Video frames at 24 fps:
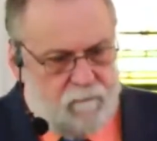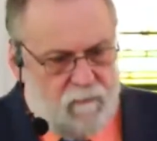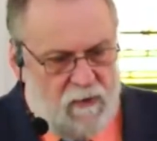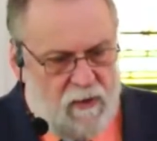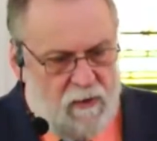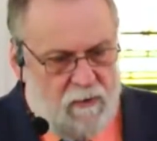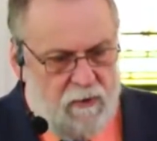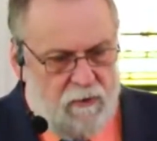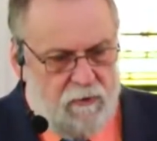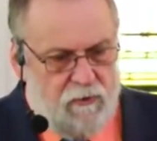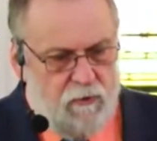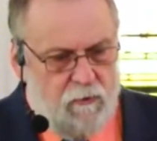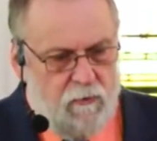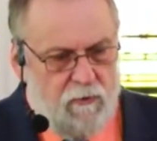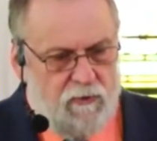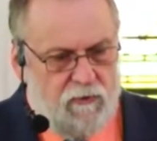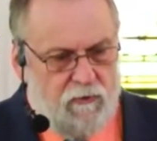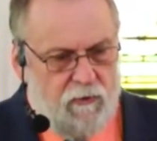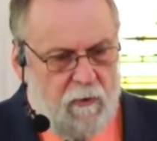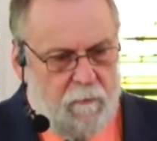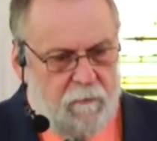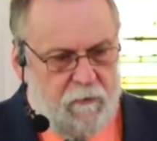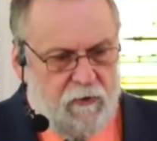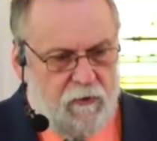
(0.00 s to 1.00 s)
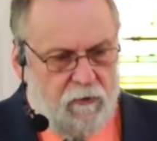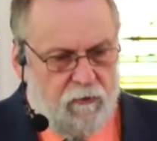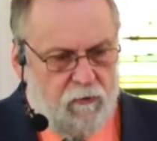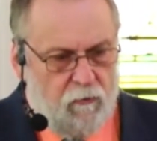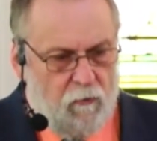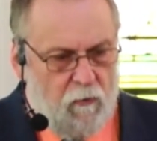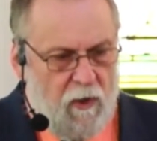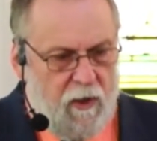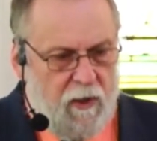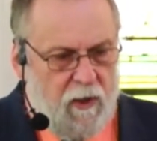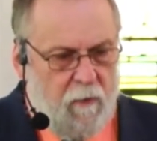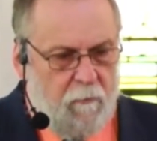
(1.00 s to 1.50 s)
the Jewish scriptures,
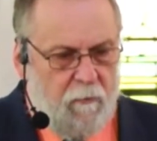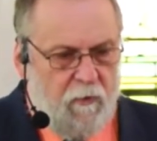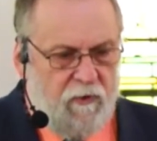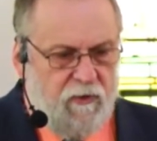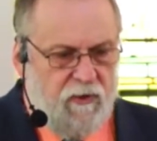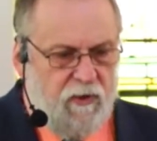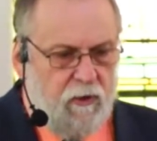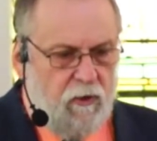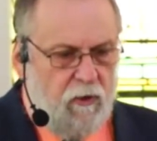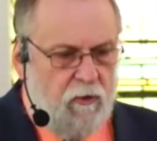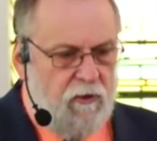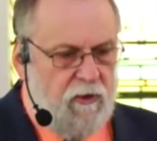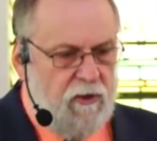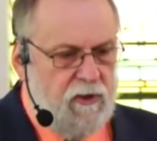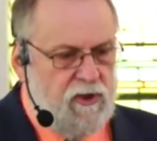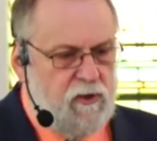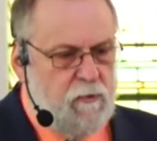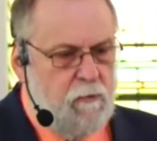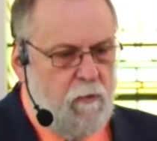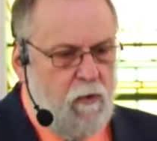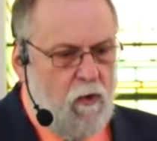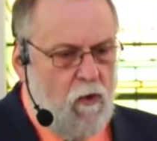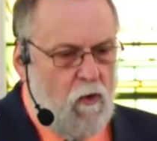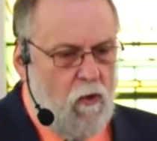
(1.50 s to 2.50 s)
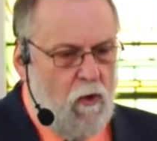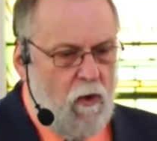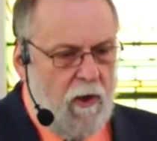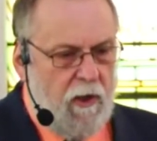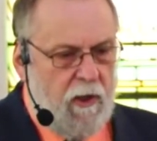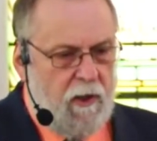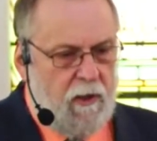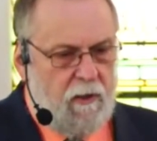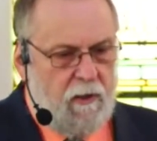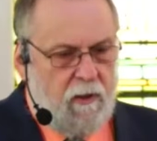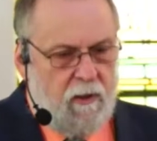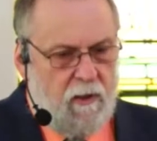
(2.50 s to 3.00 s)
right up until this
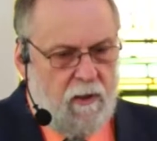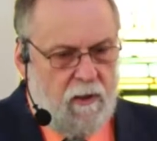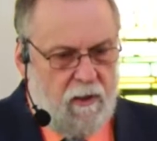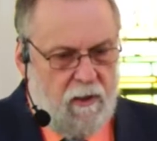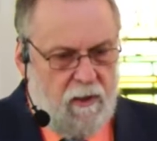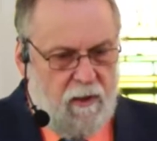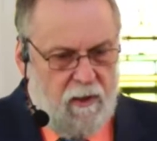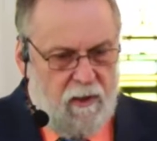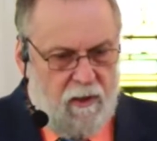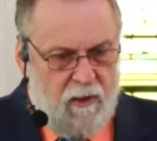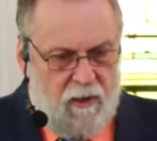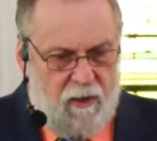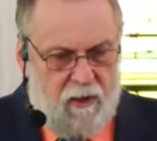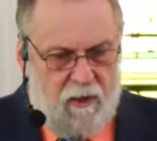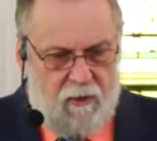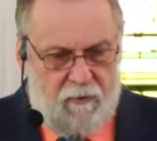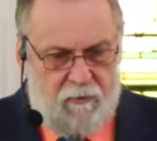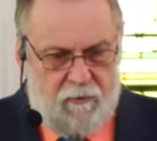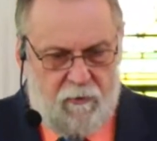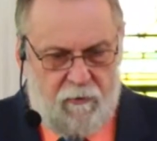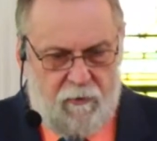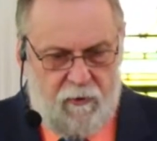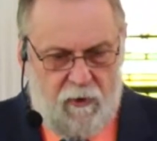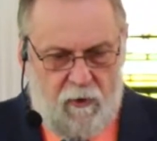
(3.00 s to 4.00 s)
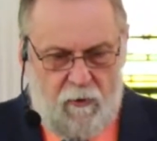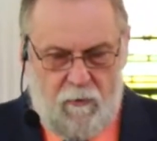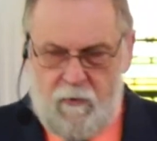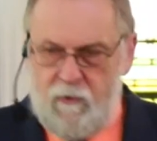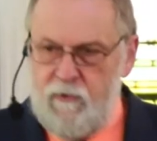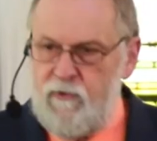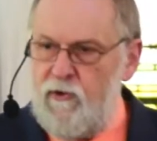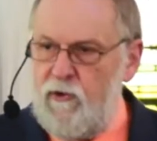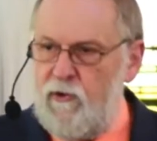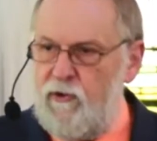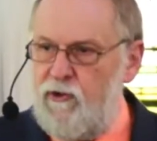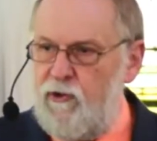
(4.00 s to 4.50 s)
point, they're known as
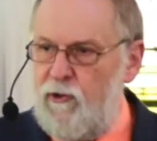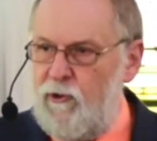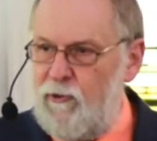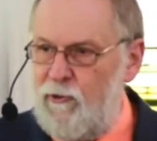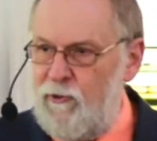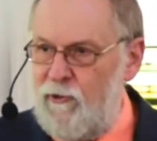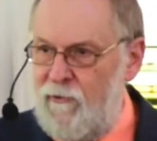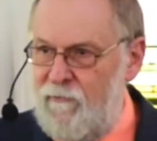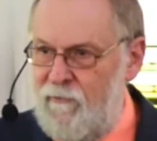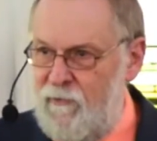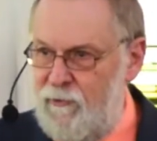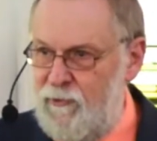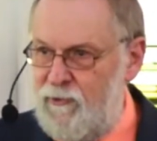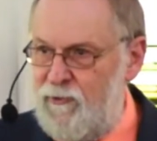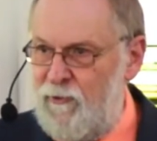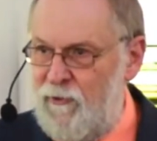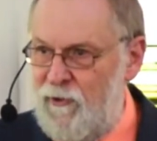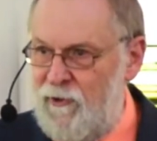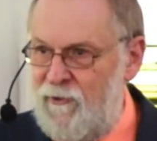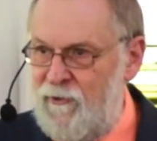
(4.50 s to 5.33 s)
the children of Israel.